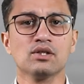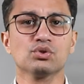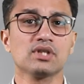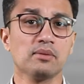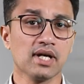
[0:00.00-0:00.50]

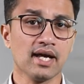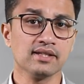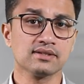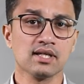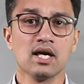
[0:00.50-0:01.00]
To
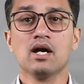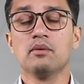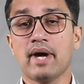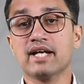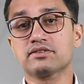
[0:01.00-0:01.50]
summarize,
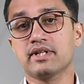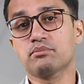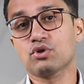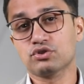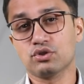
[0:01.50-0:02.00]
Max
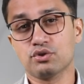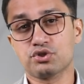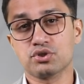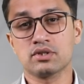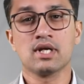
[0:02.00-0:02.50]
9 Pro
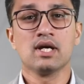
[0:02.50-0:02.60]
solution